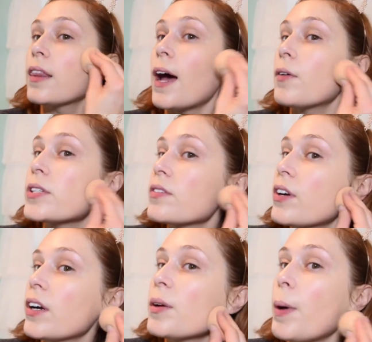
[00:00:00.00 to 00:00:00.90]
that one's
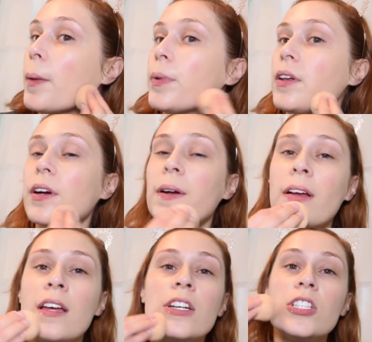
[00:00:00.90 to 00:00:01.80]
very popular
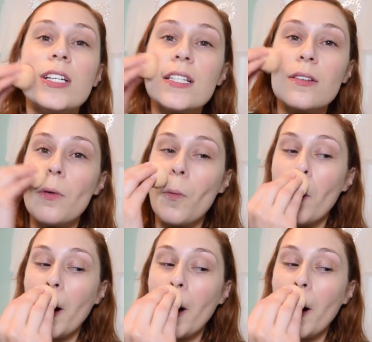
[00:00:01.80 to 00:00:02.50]
she doesn't